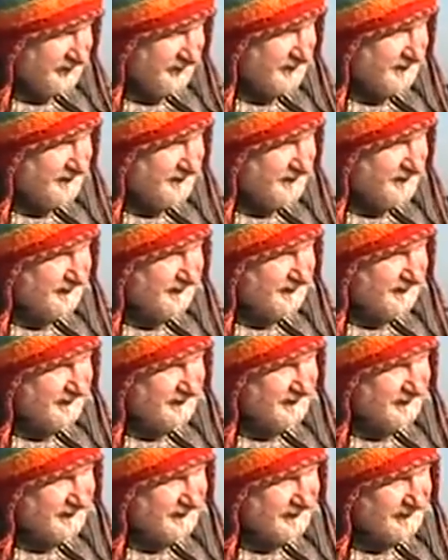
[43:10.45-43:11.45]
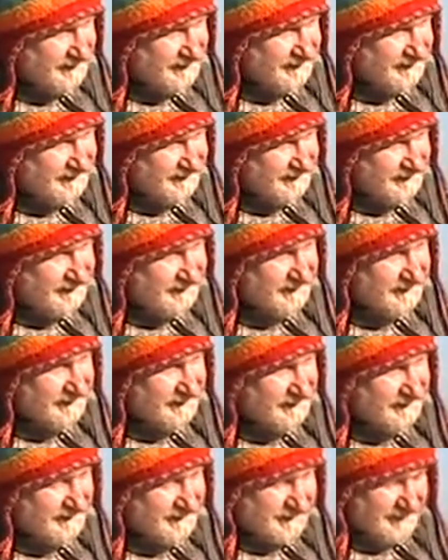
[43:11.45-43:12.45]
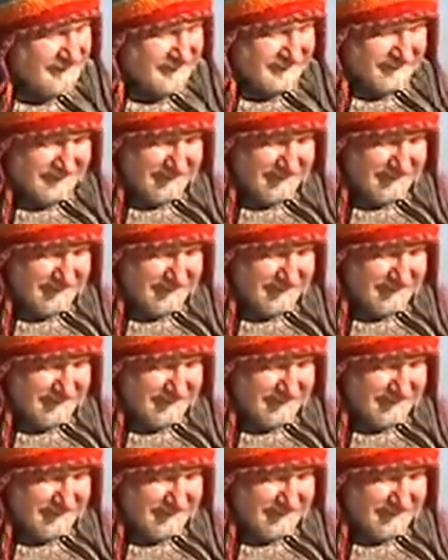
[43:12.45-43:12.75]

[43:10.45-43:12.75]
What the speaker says: No words are spoken by the person on screen.